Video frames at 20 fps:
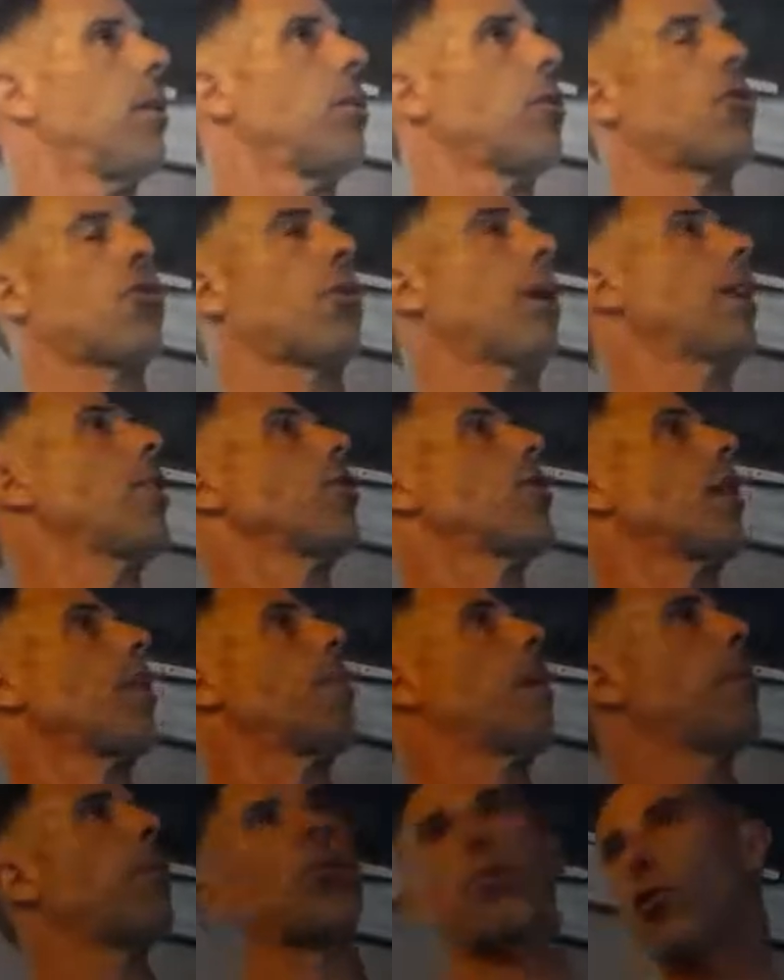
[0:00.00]
strange
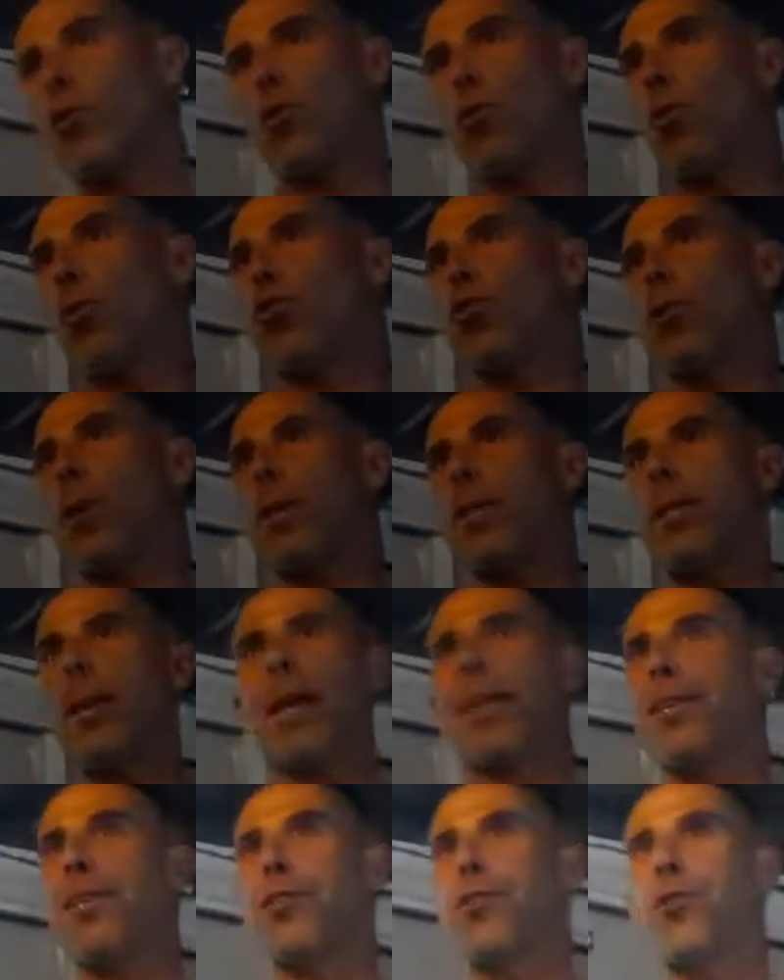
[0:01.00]
that people just talk to us
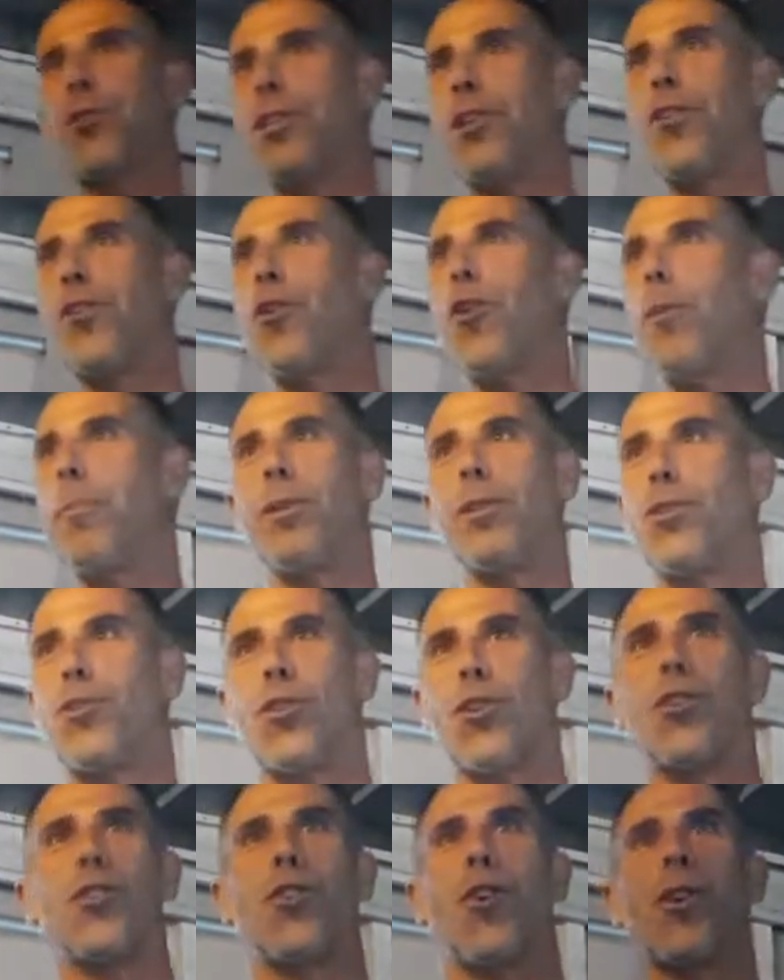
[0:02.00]
like this because in Europe it's
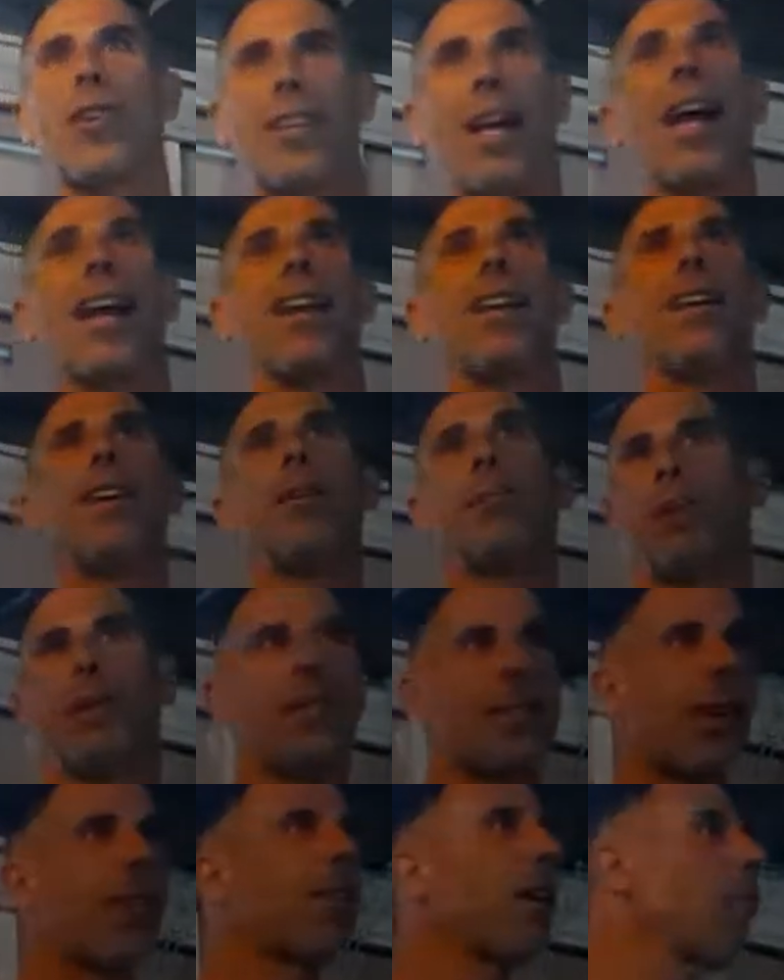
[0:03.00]
just not done.
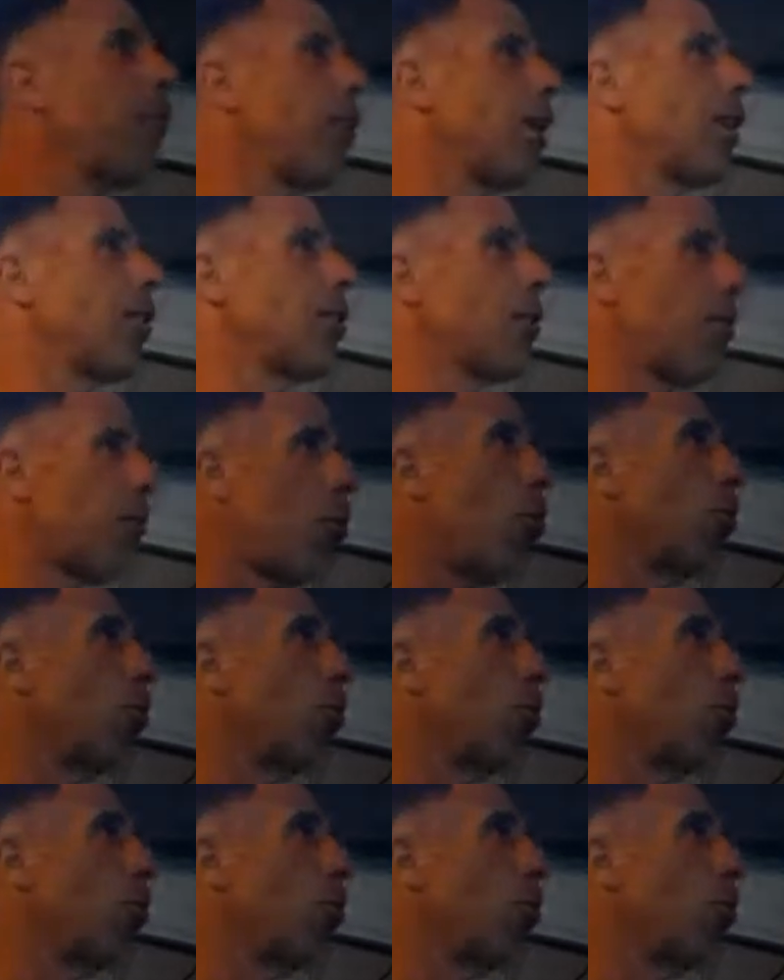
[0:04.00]
But South Africans, of